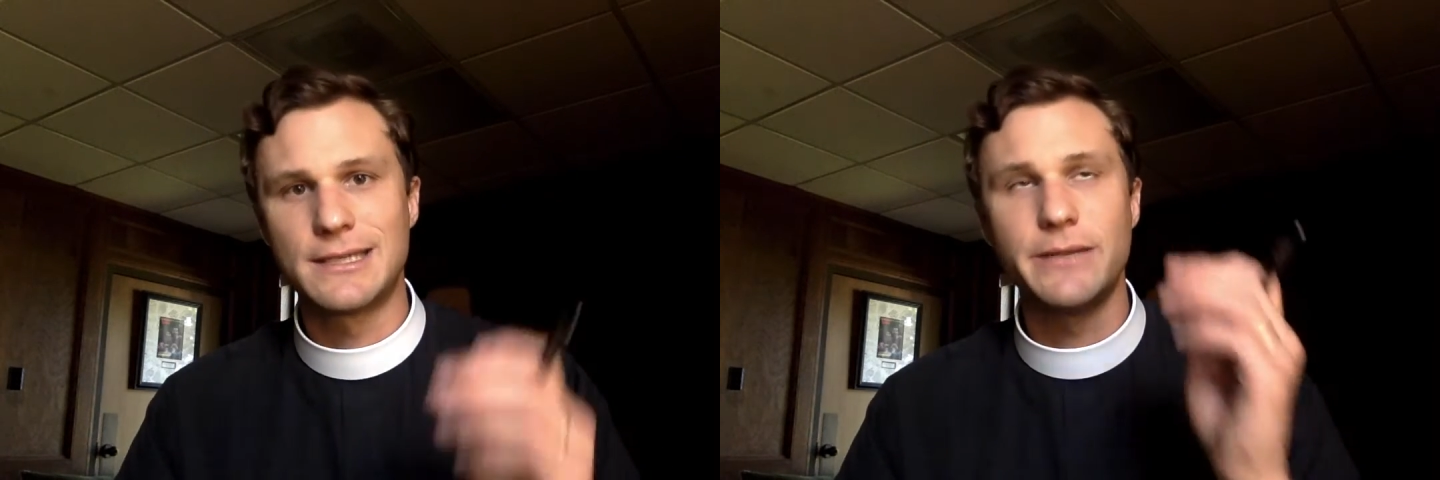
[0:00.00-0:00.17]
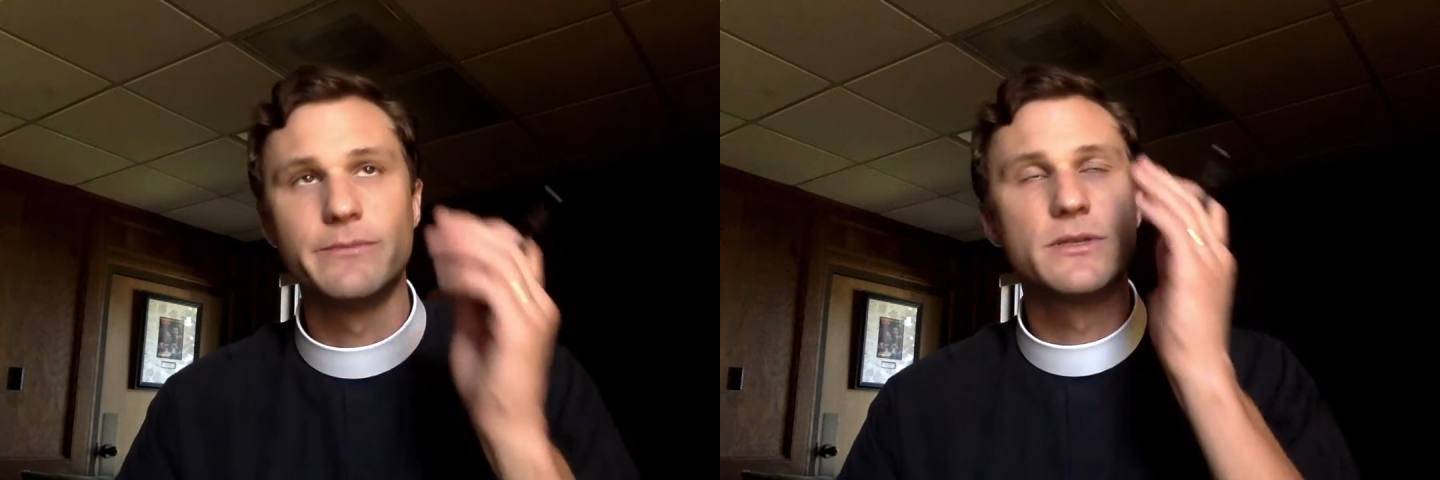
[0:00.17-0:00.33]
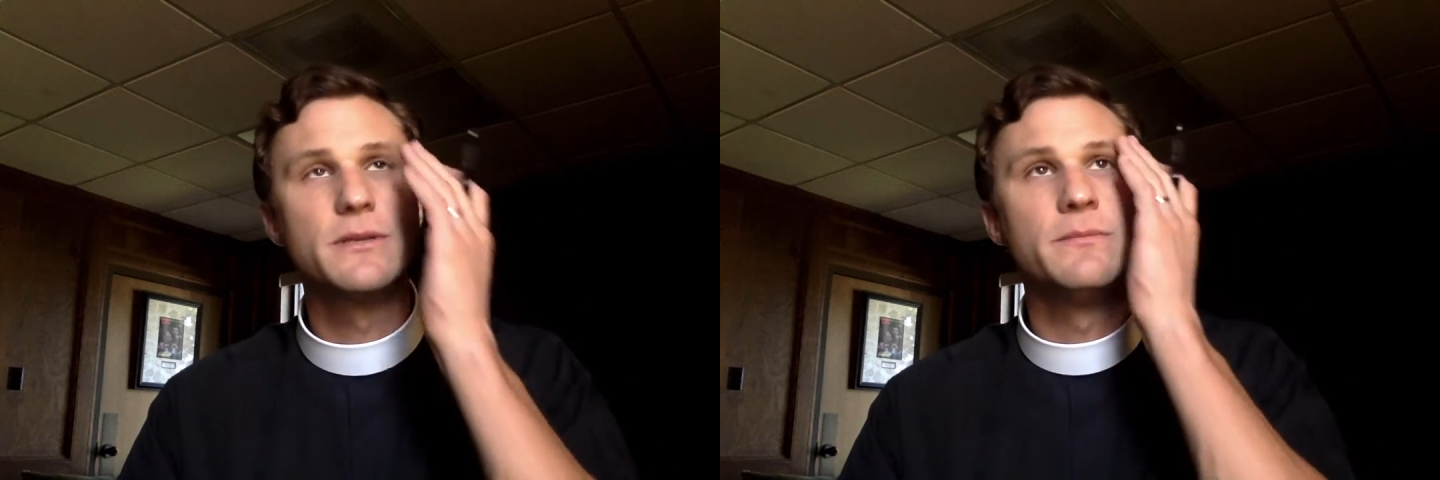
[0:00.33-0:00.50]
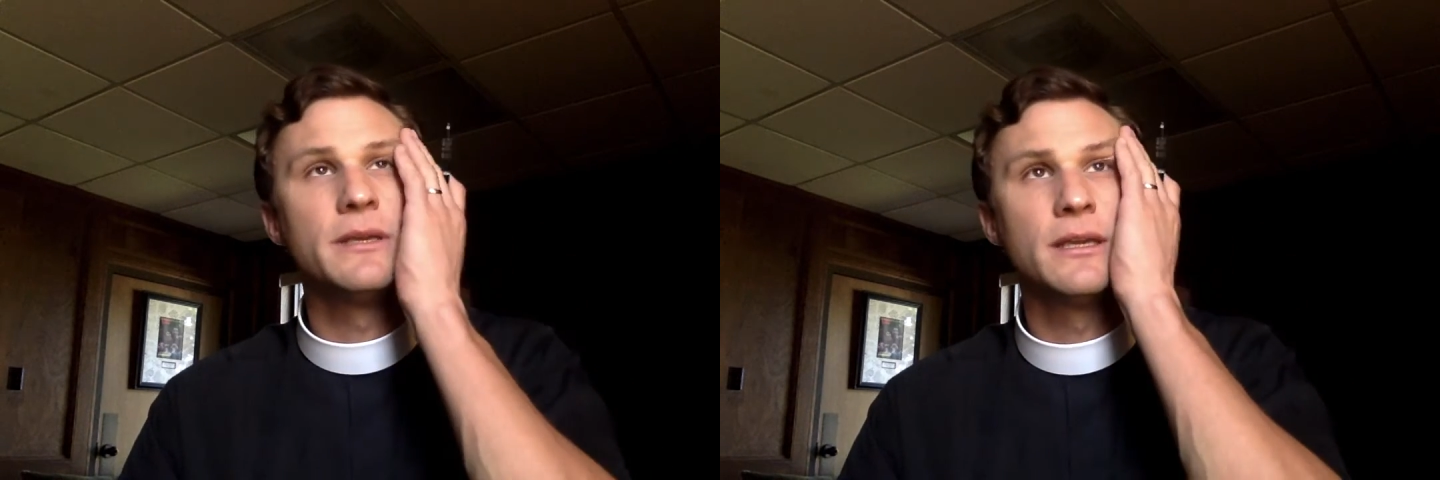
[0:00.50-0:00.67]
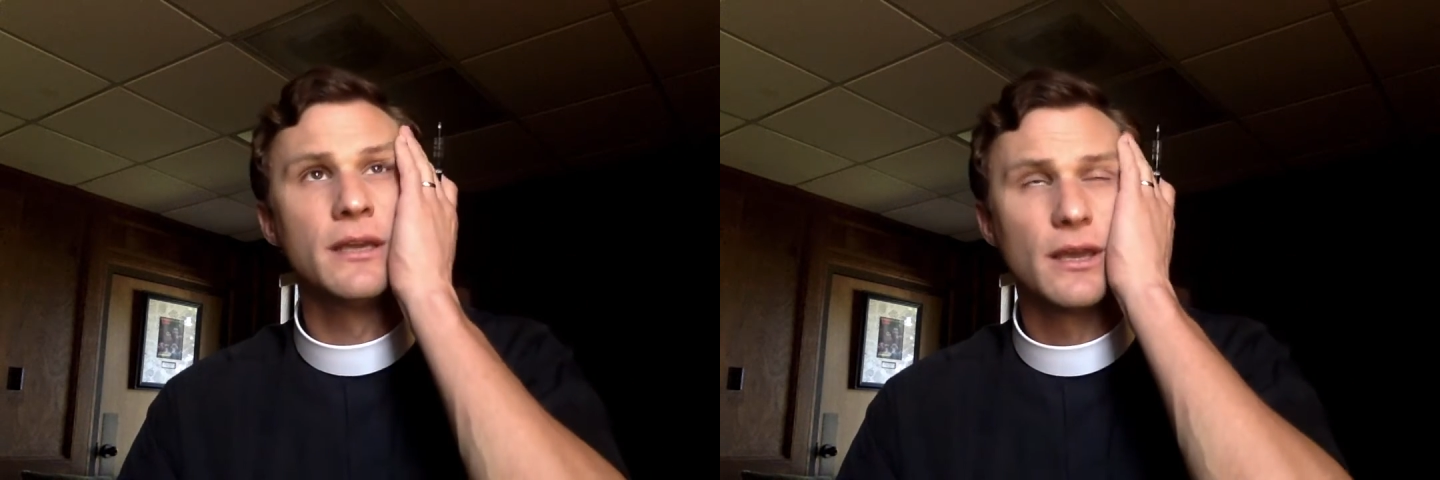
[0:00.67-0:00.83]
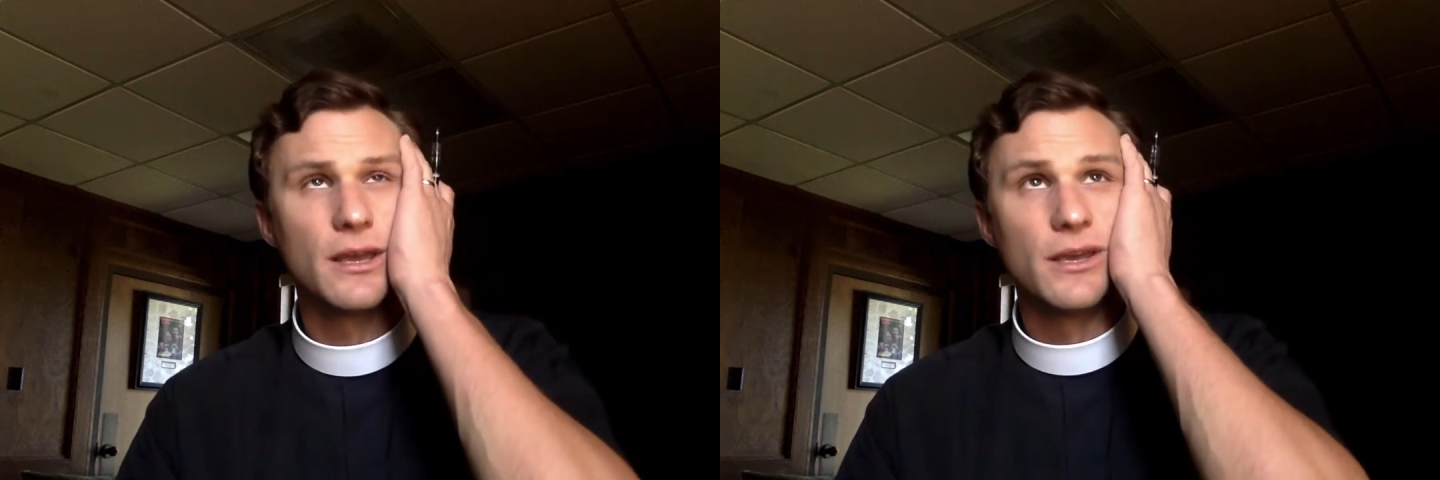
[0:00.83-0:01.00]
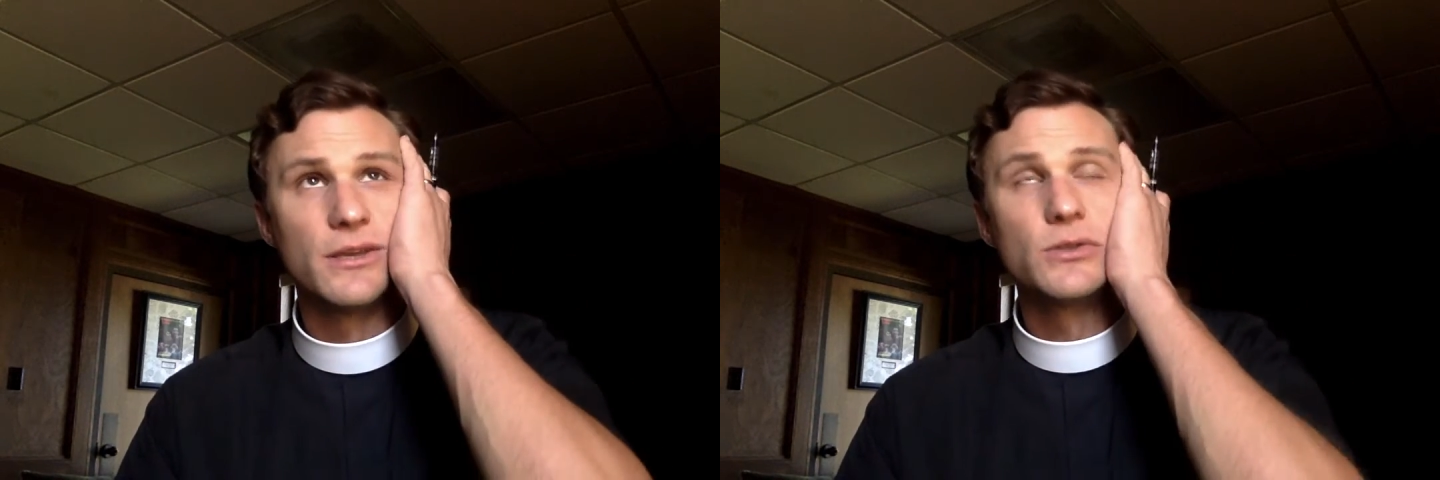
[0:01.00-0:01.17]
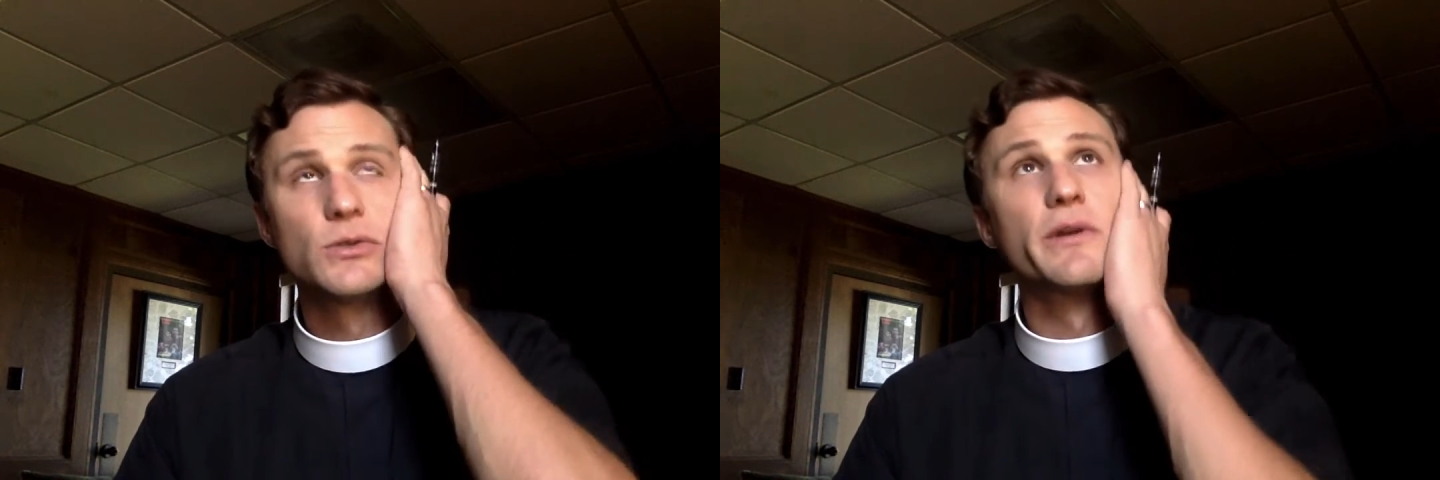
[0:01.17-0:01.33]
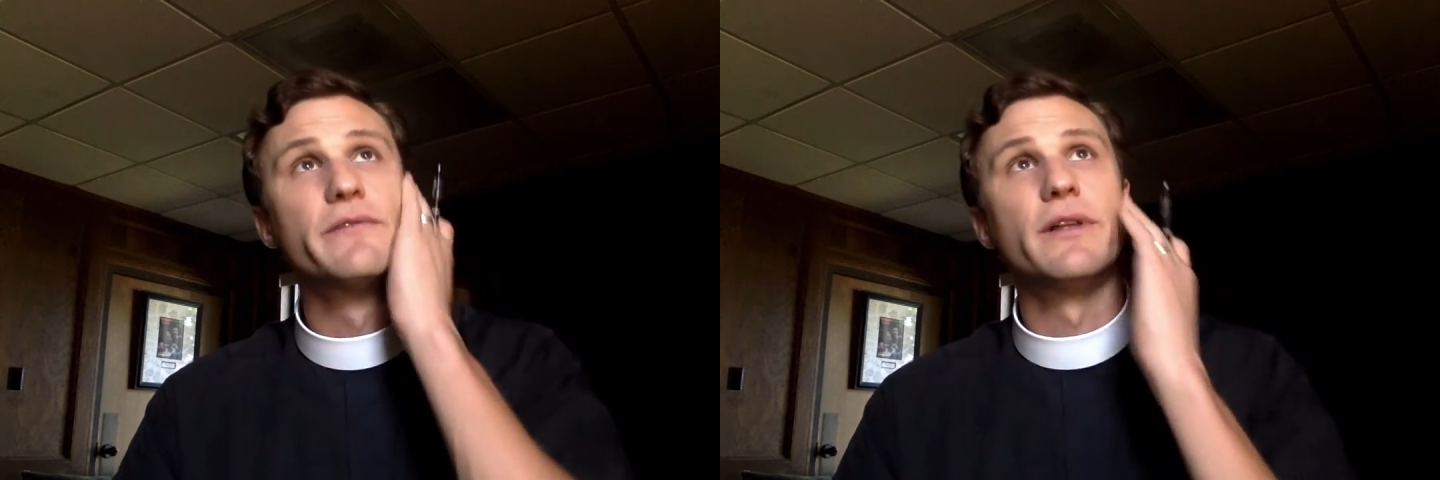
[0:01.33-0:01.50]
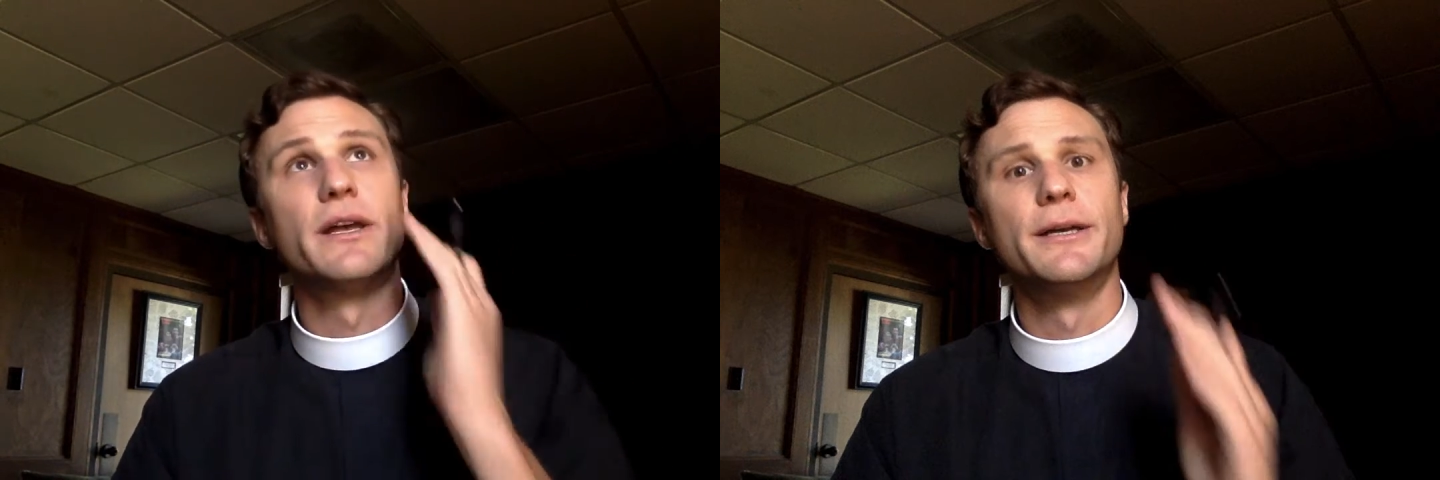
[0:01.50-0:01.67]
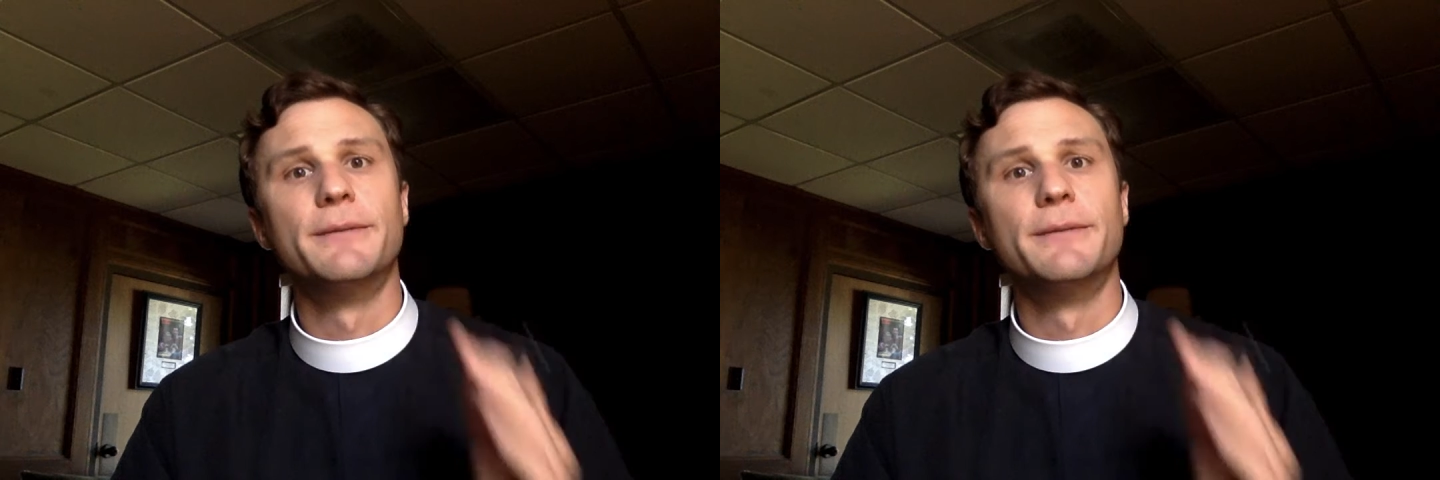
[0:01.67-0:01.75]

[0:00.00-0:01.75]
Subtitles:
seems to be sort of